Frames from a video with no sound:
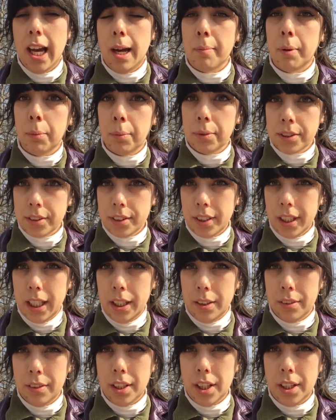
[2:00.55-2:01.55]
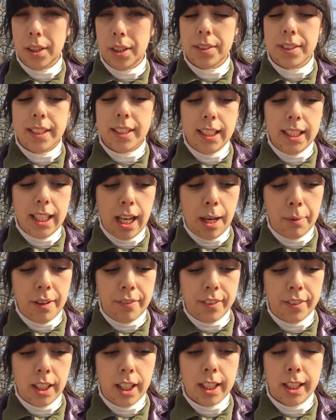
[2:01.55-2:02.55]
I wasn't so keen on those. Did
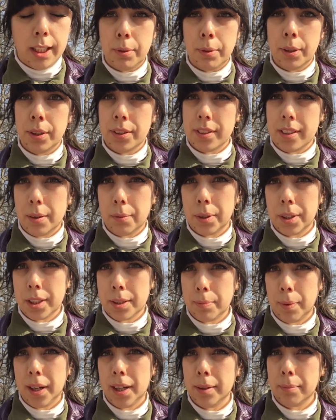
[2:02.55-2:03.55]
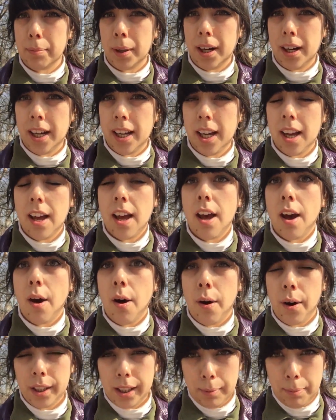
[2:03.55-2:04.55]
however the boots that were inspired by
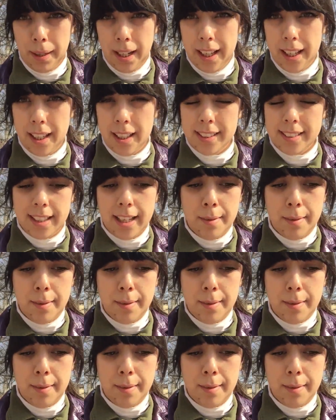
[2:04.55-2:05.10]
hockey players.